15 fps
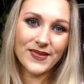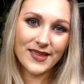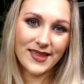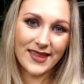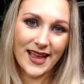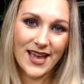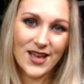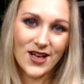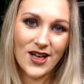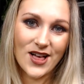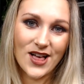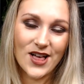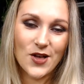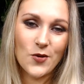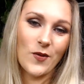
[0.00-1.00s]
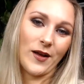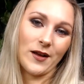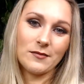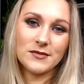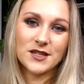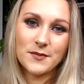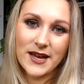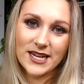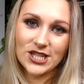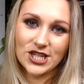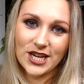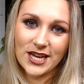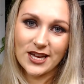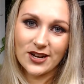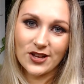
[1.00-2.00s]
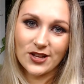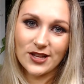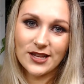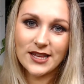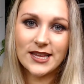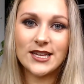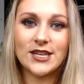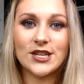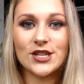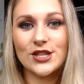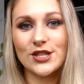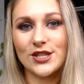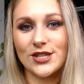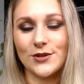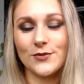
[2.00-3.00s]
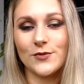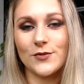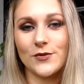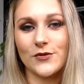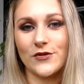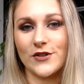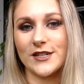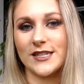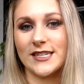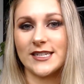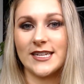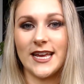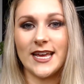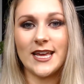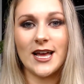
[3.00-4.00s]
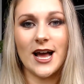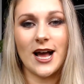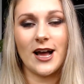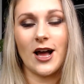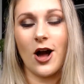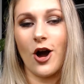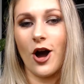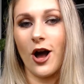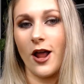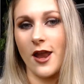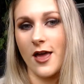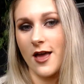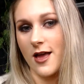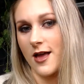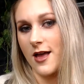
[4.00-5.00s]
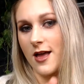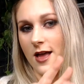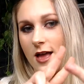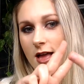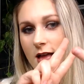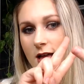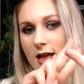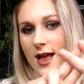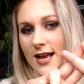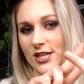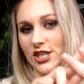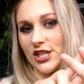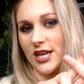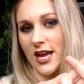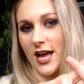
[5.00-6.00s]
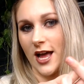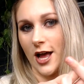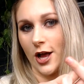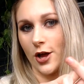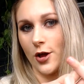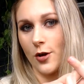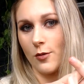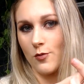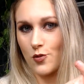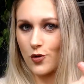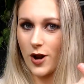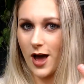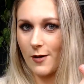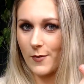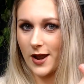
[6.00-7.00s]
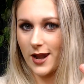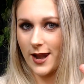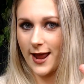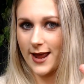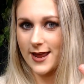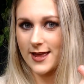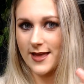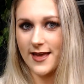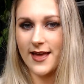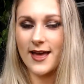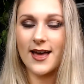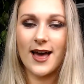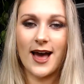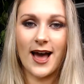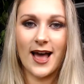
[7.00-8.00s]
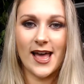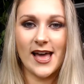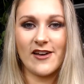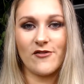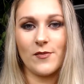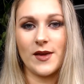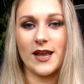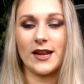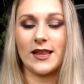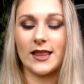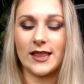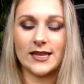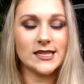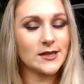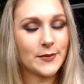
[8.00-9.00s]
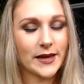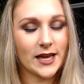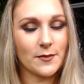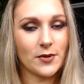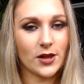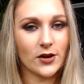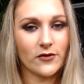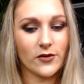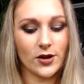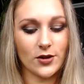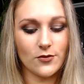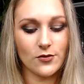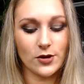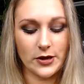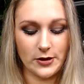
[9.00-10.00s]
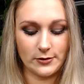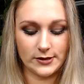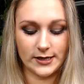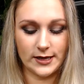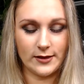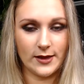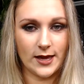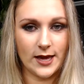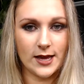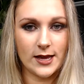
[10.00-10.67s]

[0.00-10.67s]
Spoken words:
Hey y'all, welcome to my channel. So for today on #mulamonday, I have made this makeup look for you using the